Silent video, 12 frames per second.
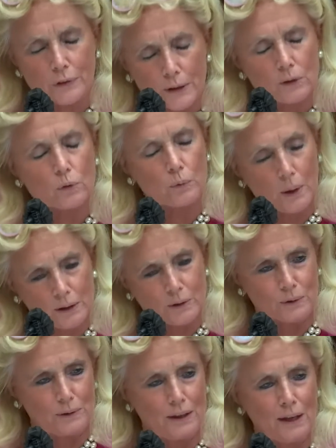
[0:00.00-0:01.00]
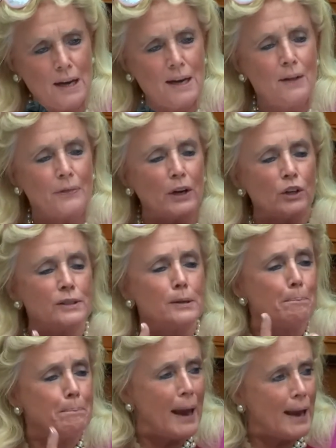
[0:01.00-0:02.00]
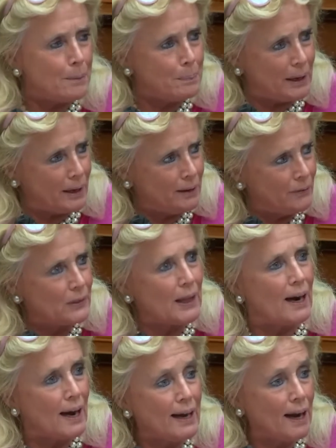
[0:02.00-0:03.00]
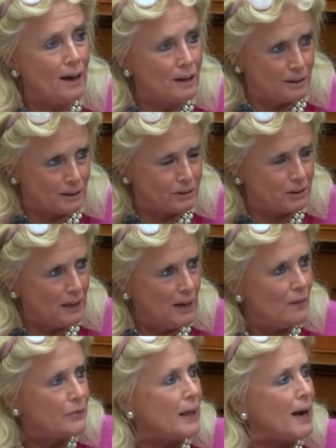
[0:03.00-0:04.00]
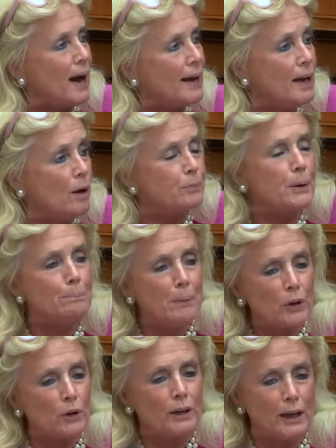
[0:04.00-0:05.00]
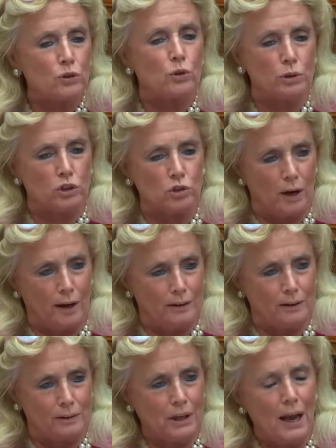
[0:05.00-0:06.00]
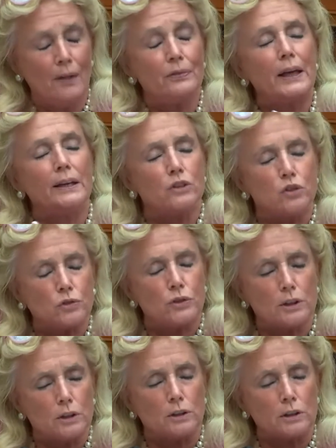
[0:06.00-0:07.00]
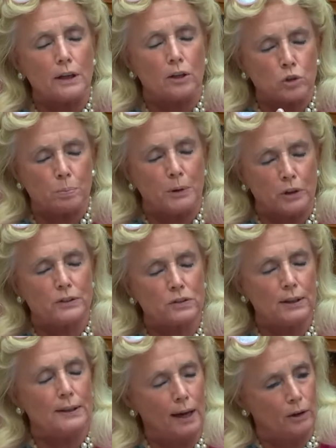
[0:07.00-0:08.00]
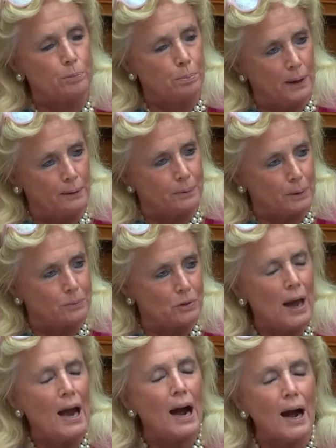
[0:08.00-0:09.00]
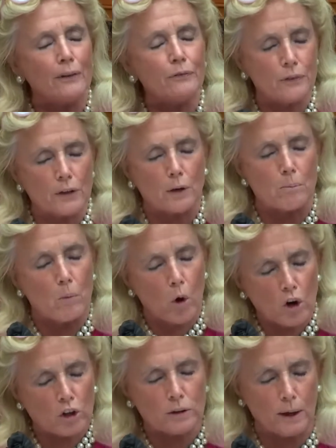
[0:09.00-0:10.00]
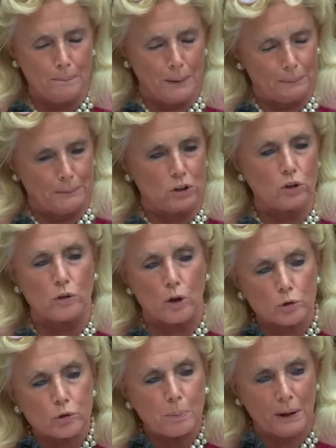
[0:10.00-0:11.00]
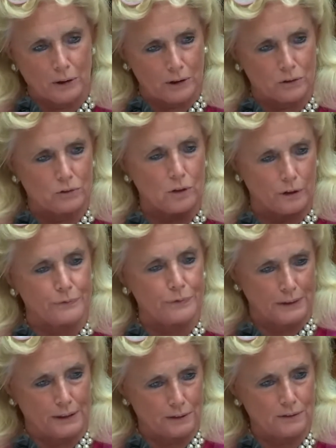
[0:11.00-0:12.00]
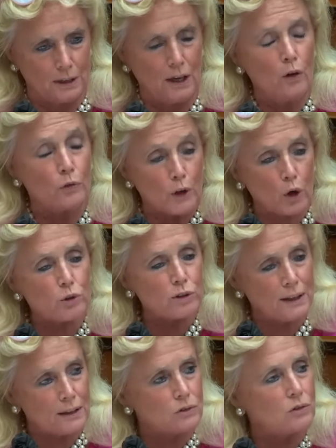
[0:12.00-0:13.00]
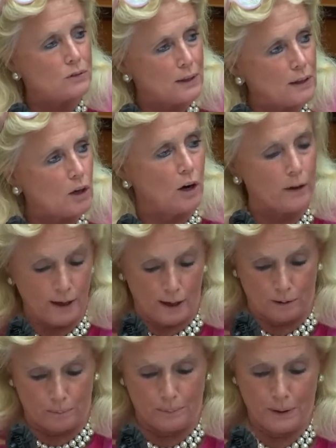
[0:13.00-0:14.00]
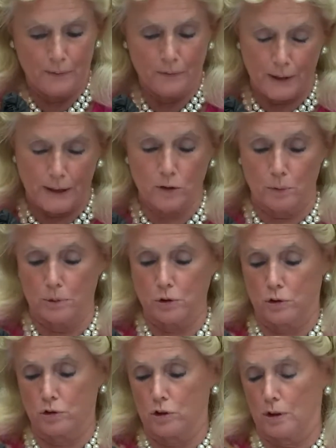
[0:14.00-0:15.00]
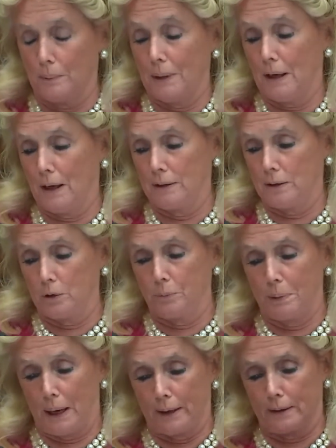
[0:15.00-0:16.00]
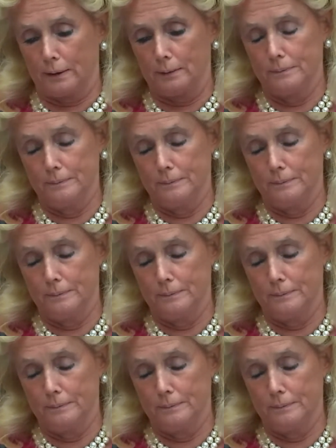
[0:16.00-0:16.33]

Flint regularly. There is a baby that I helped a mother get to a child that is still experiencing health problems. I feel a moral commitment to those parents of Flint. Those kids need our help. Thank you, Mr. Chairman, and I yield back.